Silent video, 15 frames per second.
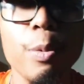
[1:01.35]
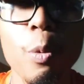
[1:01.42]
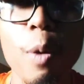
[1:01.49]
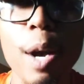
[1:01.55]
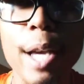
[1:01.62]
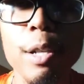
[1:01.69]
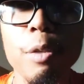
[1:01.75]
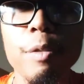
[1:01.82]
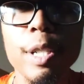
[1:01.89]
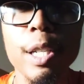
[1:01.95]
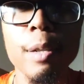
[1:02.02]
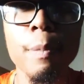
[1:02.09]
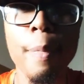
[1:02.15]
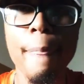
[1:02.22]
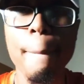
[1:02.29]
with Whyte over
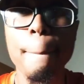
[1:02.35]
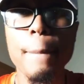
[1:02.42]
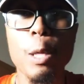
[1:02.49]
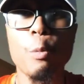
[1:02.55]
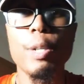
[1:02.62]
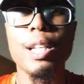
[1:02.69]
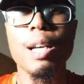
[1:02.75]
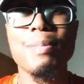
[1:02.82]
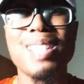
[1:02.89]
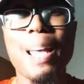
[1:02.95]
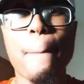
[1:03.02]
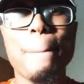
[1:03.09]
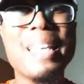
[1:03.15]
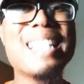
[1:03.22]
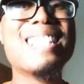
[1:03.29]
there when it comes to
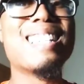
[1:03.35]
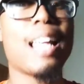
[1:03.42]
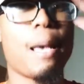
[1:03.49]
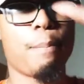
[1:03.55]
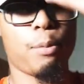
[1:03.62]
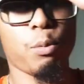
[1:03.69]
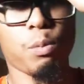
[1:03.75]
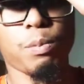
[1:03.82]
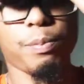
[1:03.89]
that B sample.